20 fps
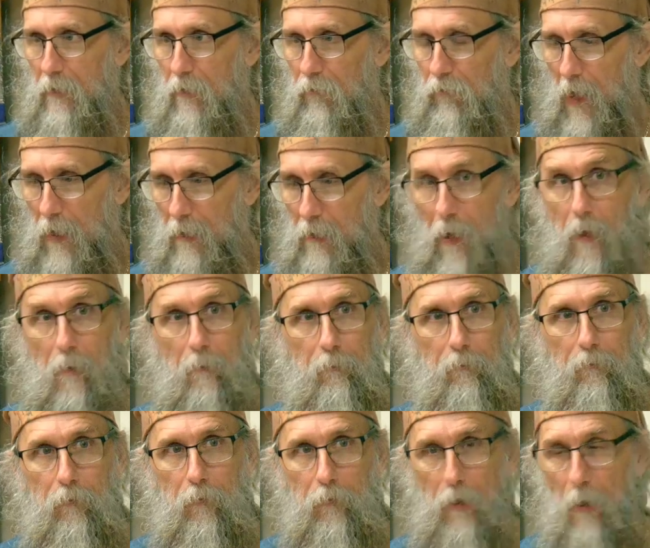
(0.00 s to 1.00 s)
You've got
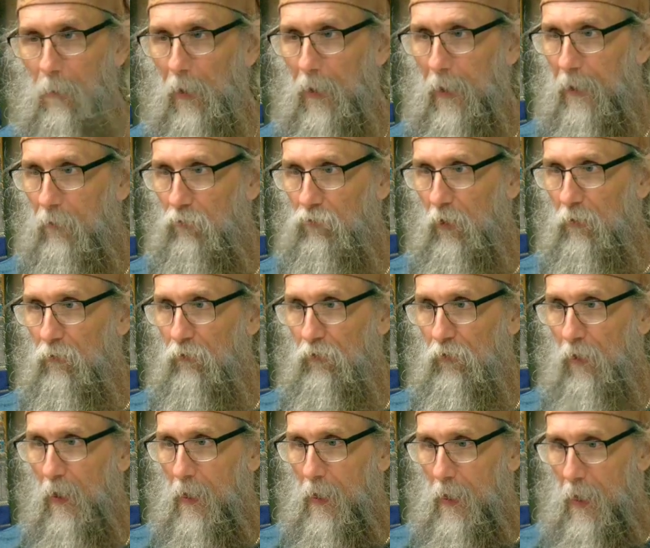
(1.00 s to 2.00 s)
the
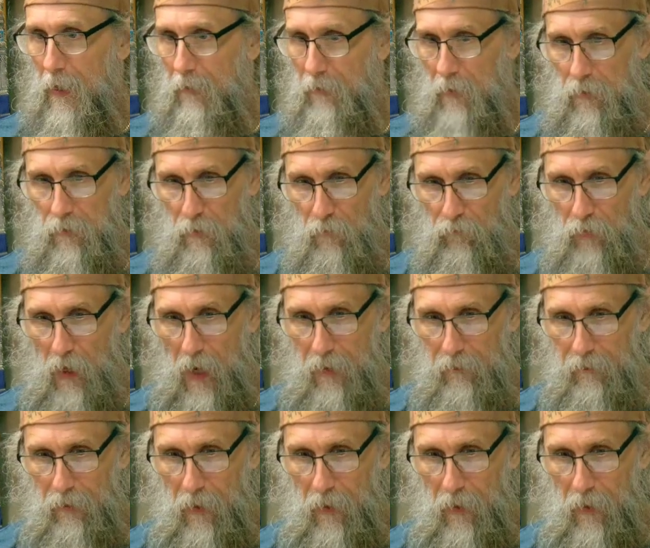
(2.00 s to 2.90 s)
Malaysians, and then you've got